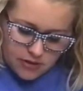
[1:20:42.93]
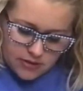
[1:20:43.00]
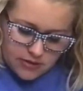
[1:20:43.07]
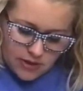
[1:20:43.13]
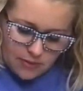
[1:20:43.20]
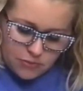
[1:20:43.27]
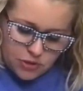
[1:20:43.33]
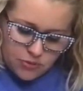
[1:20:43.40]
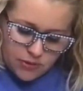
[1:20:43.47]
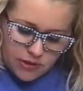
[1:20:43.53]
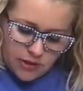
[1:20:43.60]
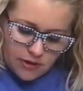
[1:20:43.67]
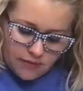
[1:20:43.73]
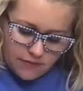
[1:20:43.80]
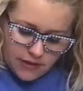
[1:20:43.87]
So I'm doing
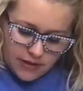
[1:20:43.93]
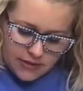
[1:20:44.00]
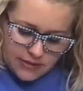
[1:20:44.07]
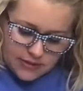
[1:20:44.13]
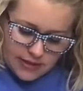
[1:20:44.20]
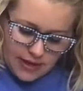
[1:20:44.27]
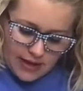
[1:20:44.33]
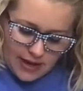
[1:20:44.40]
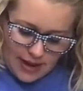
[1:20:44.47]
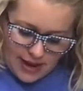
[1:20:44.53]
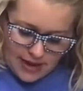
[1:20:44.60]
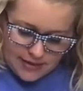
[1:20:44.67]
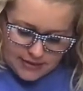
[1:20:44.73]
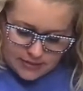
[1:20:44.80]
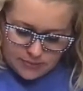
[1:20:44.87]
all of this to kind of
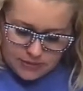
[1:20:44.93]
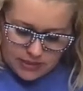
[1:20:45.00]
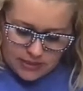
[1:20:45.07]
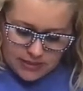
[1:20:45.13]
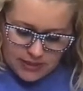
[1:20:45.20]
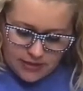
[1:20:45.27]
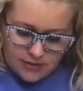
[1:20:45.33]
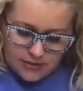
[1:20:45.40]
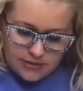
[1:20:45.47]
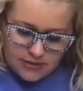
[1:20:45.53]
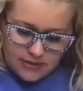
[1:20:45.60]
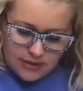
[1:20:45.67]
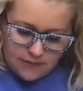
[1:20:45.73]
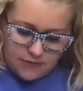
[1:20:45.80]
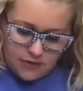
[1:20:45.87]
add some details and
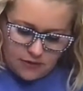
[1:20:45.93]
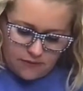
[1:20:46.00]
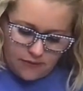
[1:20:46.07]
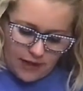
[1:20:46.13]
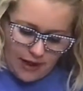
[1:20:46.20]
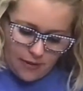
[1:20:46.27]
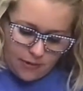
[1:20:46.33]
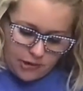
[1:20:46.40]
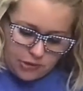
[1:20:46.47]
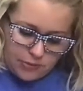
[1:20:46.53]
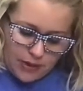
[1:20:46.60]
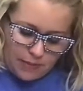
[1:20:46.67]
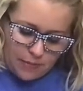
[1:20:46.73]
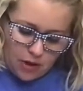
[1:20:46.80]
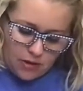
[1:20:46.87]
stuff to the flowers,
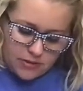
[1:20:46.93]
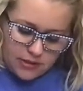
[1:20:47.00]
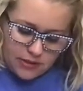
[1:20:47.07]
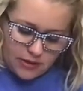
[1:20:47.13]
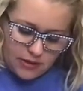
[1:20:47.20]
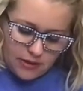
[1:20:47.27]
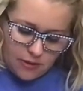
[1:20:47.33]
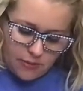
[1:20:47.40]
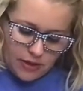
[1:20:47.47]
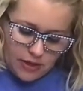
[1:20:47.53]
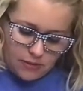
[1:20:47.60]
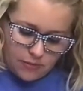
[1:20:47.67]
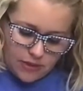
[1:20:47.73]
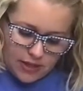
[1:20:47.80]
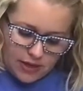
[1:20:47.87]
but I'm also going to go
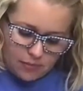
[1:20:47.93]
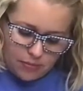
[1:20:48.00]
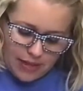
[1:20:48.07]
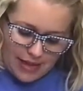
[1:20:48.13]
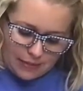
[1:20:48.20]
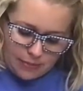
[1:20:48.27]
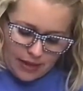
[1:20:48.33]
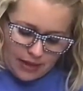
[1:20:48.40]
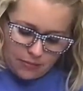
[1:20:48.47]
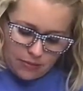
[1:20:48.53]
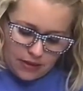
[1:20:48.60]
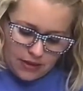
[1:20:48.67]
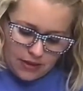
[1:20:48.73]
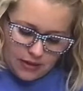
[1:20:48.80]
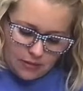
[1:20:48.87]
in with like a black paint
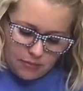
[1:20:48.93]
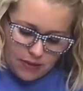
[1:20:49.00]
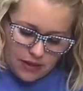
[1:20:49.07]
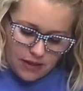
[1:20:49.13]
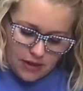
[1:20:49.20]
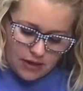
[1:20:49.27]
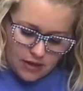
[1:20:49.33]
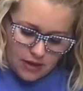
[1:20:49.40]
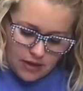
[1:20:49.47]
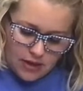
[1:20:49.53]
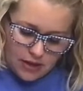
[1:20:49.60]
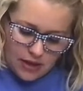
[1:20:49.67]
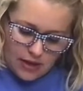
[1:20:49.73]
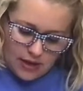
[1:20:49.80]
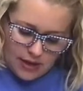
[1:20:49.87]
pen in a bit
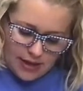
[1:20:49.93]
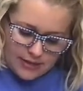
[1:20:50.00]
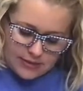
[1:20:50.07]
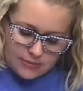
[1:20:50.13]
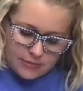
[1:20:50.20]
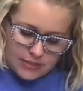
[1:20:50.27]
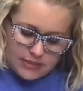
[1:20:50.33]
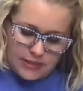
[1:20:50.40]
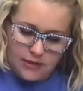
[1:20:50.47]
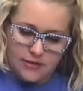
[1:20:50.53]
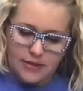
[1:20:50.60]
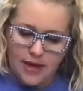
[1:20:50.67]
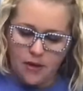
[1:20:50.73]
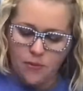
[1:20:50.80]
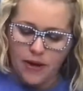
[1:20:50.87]
and add some
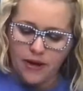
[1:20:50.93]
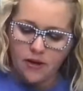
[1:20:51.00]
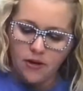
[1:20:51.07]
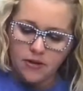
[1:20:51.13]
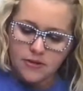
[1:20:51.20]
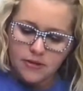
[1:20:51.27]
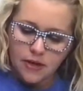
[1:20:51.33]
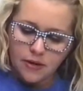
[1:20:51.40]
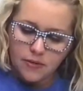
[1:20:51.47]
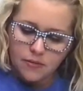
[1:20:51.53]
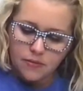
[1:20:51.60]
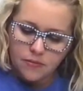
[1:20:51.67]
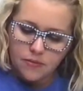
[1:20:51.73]
details that way also.